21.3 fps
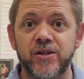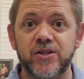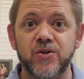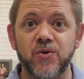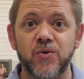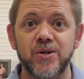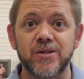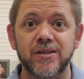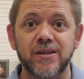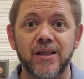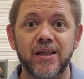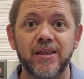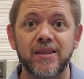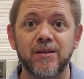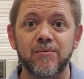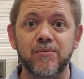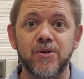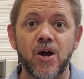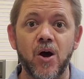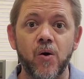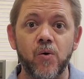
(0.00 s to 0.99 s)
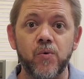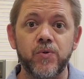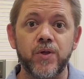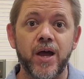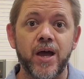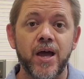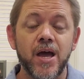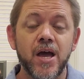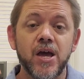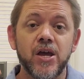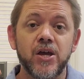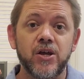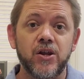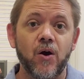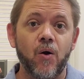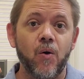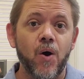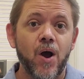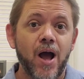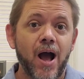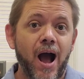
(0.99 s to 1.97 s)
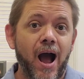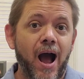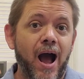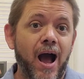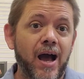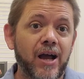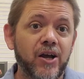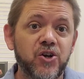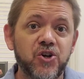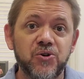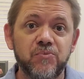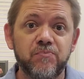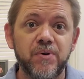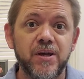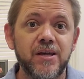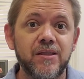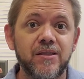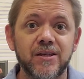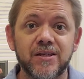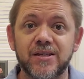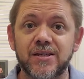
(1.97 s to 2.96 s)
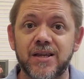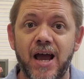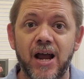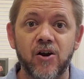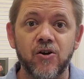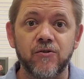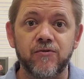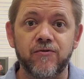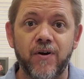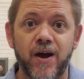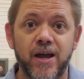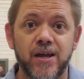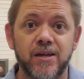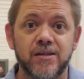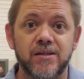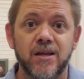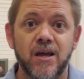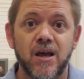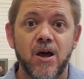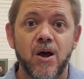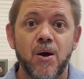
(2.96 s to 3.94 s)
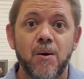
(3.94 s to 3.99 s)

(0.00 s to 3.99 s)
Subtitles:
And so he's letting them know that, you know, I could be this sacrifice,